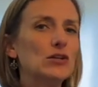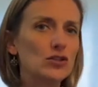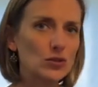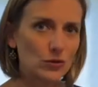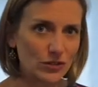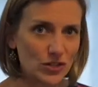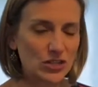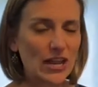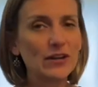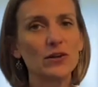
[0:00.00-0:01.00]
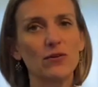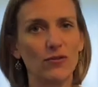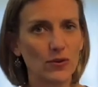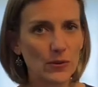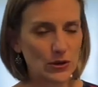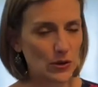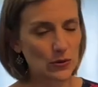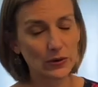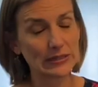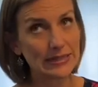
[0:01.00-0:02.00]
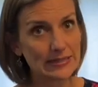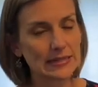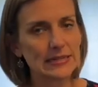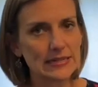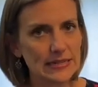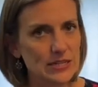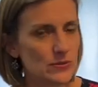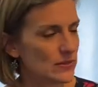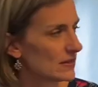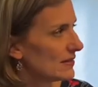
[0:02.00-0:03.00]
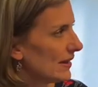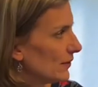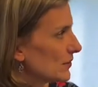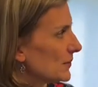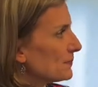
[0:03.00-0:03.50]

to crescendo through a note or at least continue the sound.